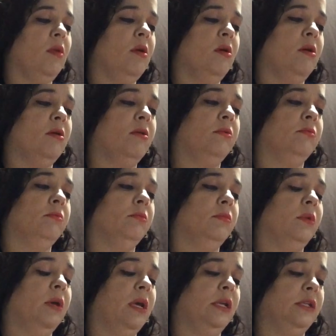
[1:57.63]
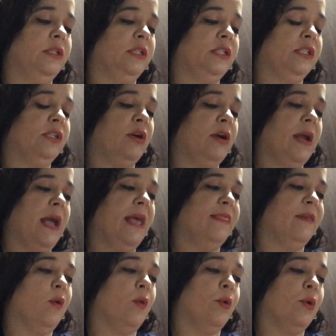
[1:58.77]
And just start at the
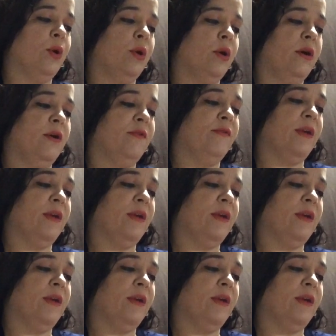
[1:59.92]
corner of